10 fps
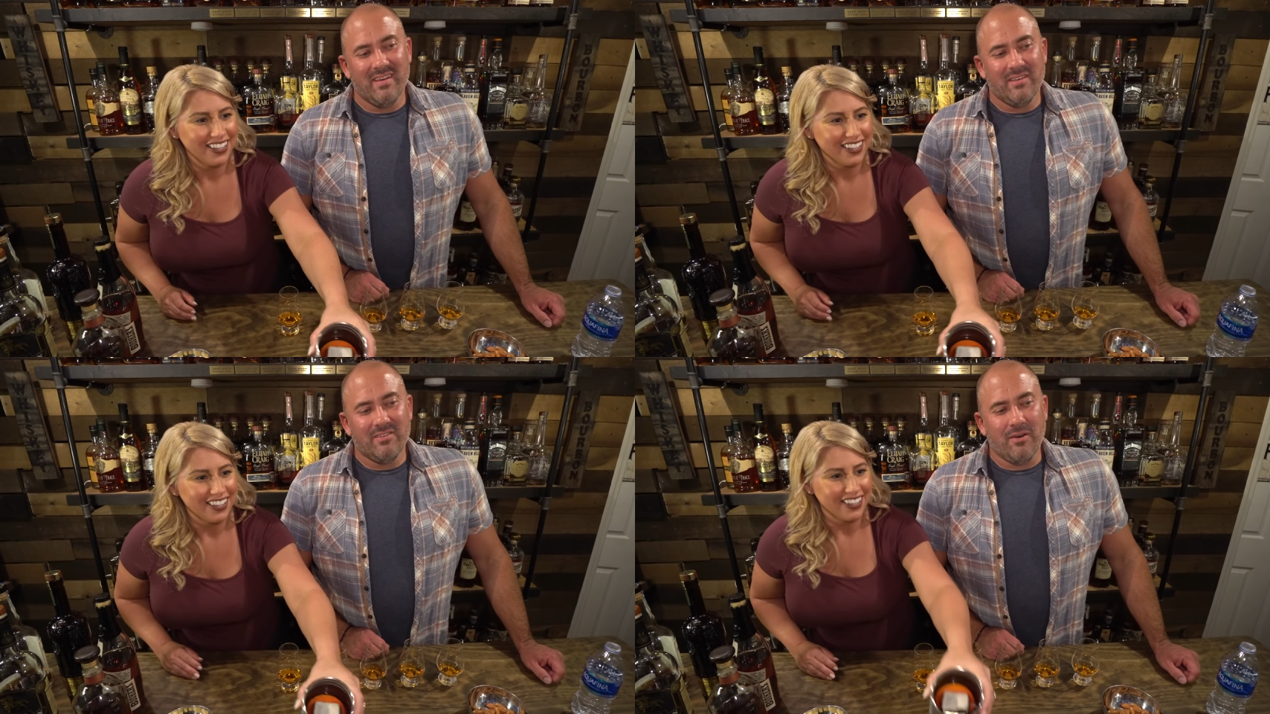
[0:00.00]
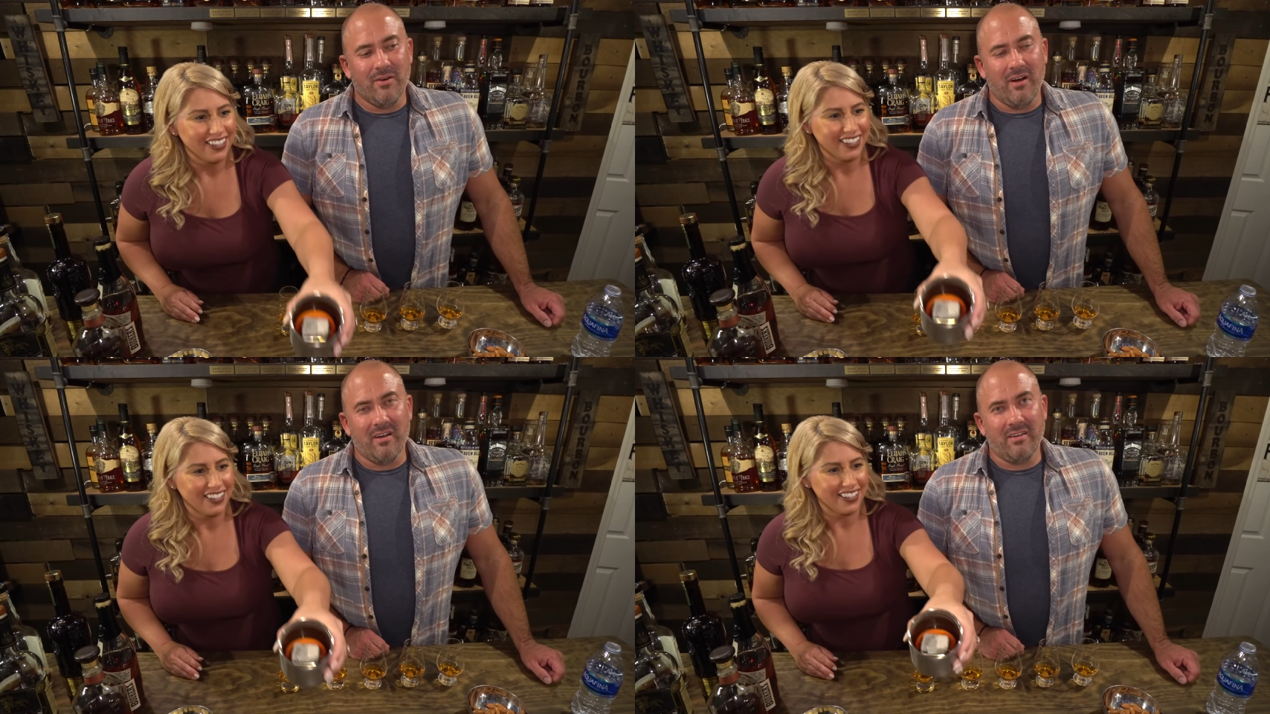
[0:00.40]
Speaker 1: So
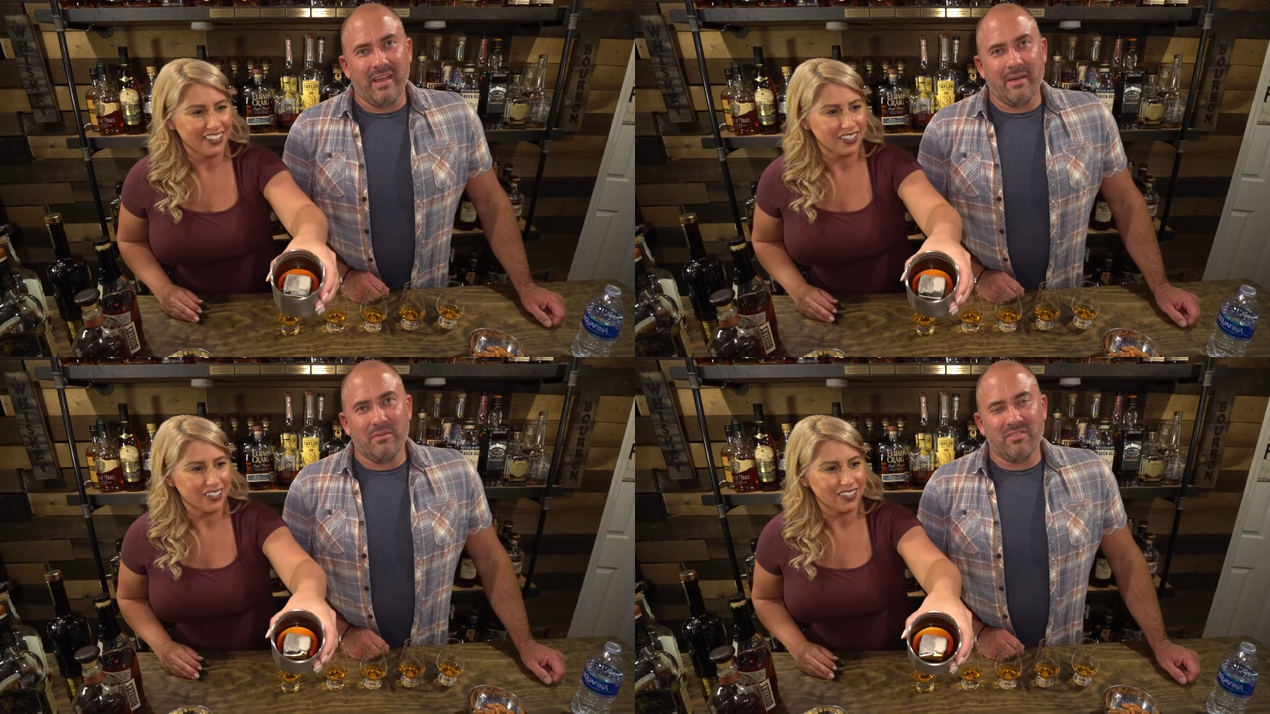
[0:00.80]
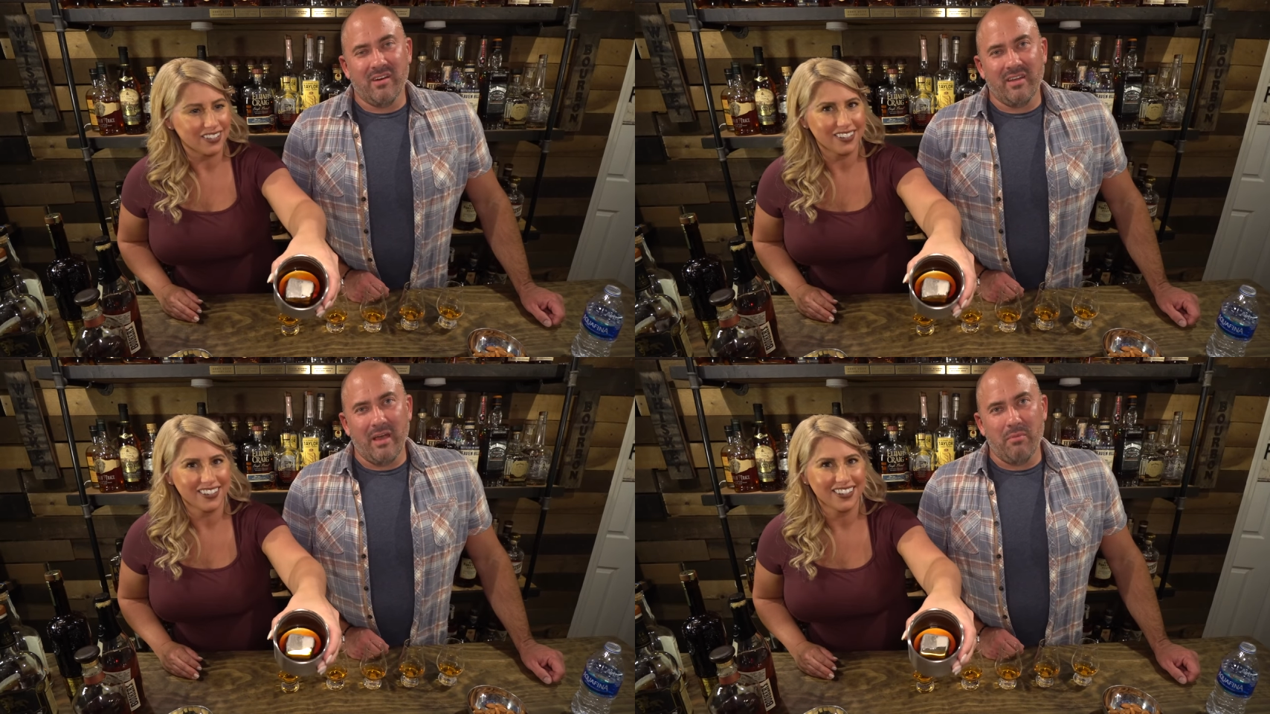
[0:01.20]
on Amazon,
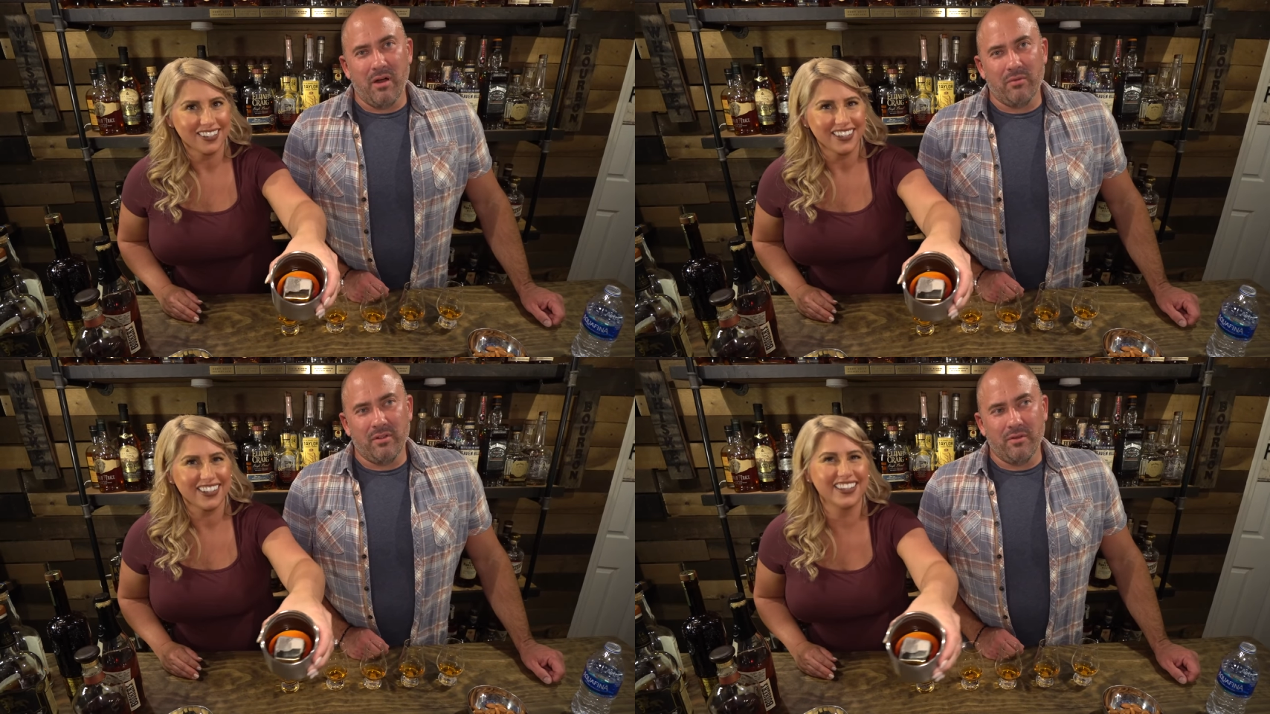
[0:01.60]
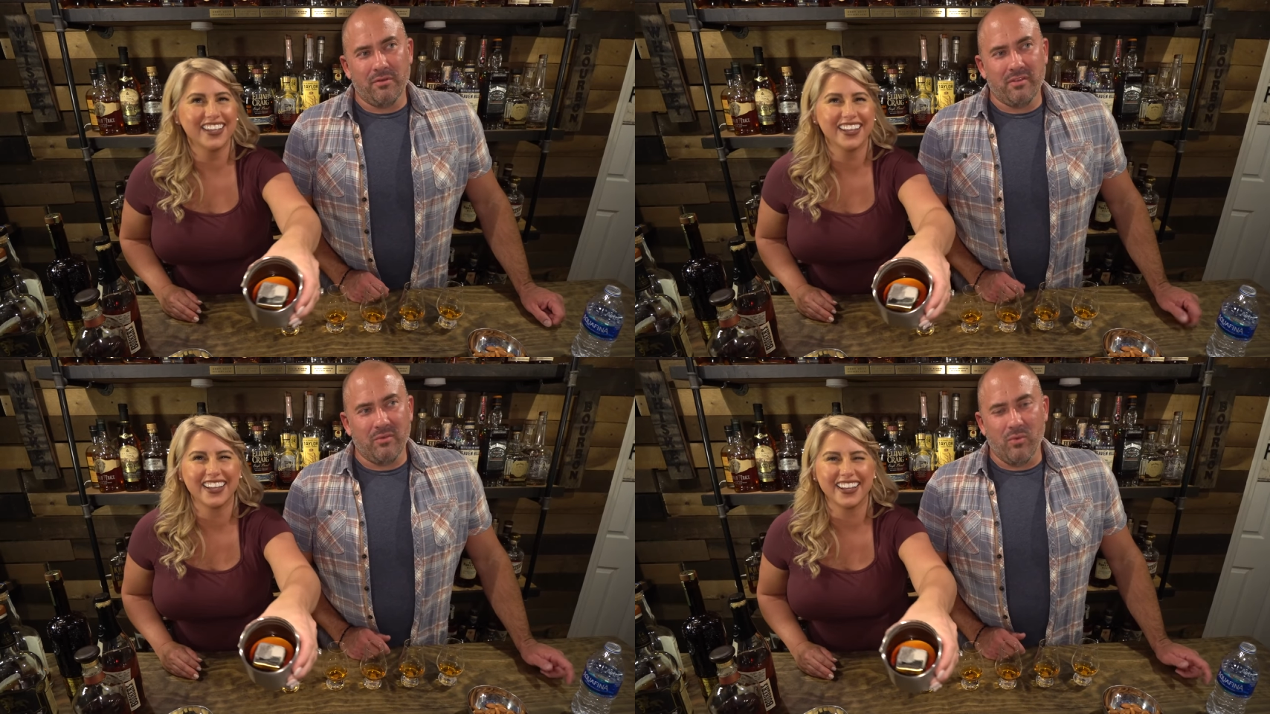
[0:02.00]
I bought one of those
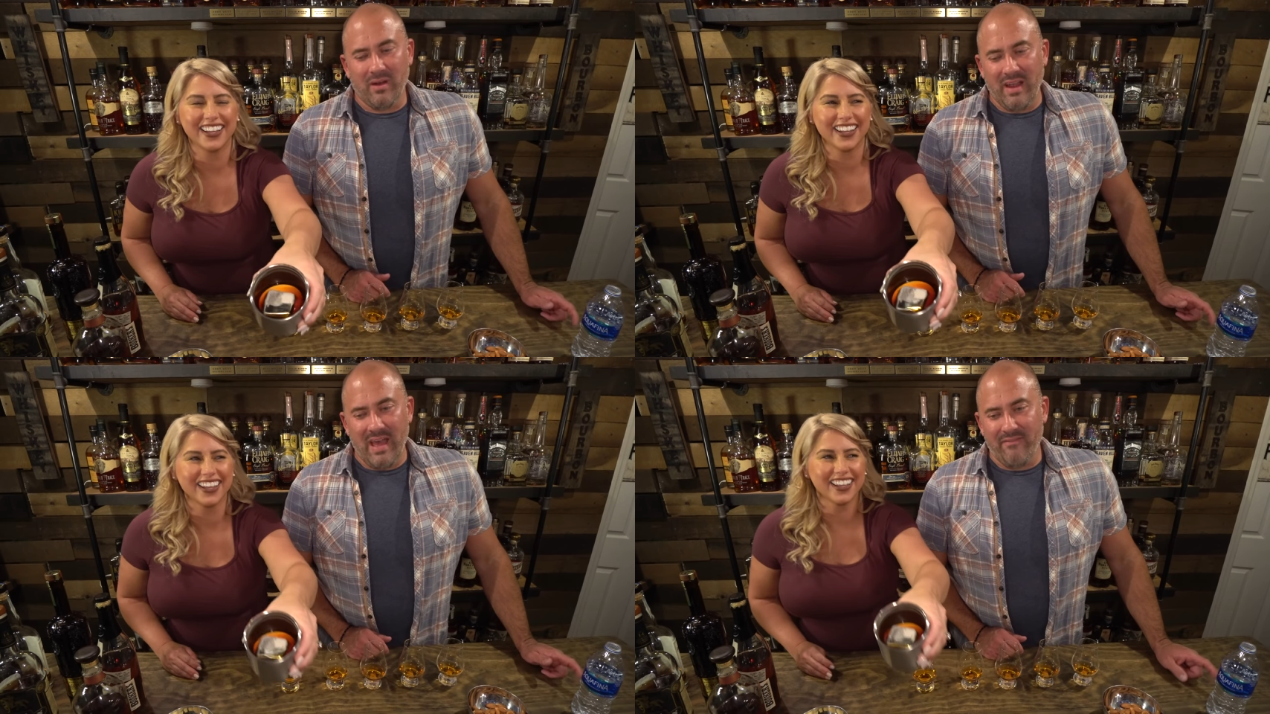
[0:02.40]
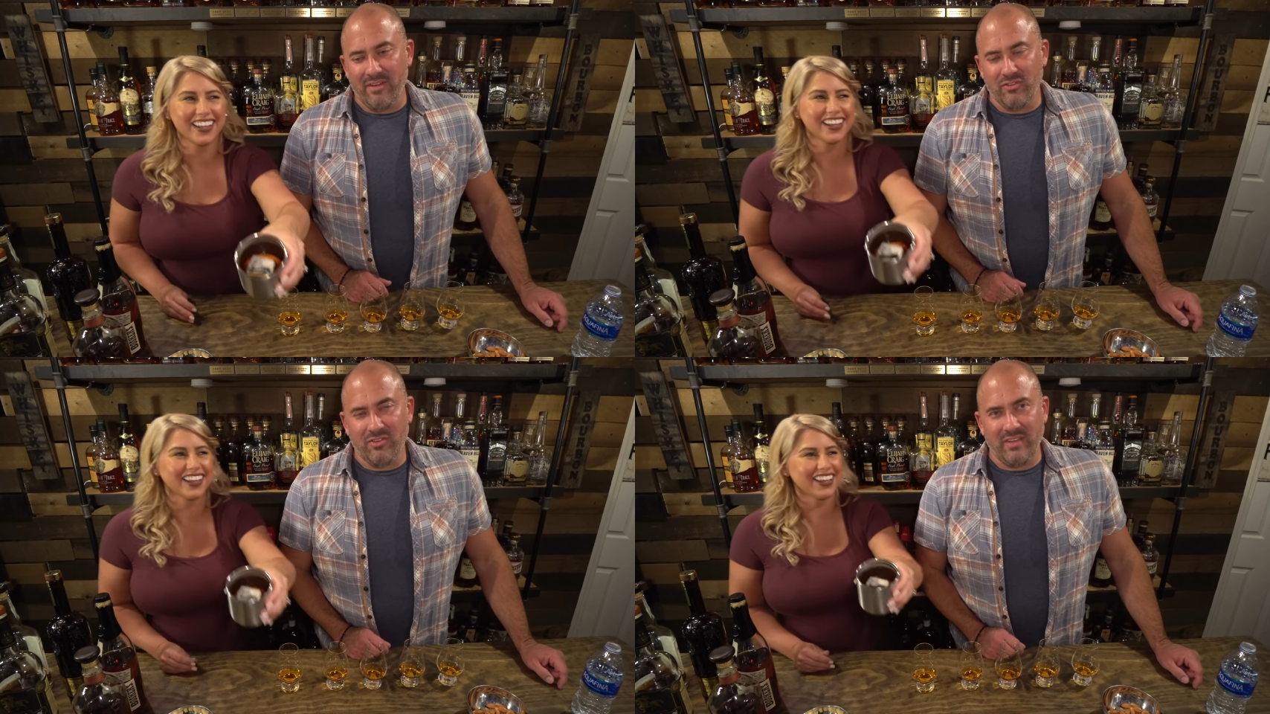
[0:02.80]
like one and a half
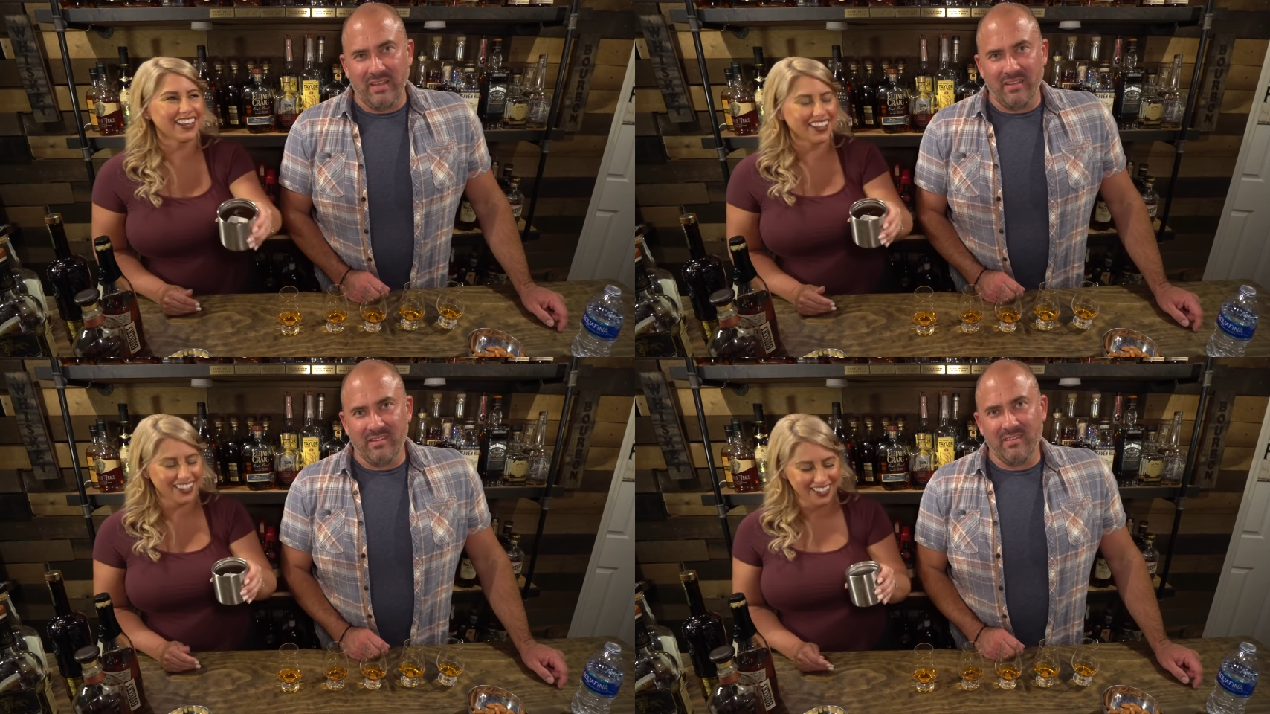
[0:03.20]
inch stainless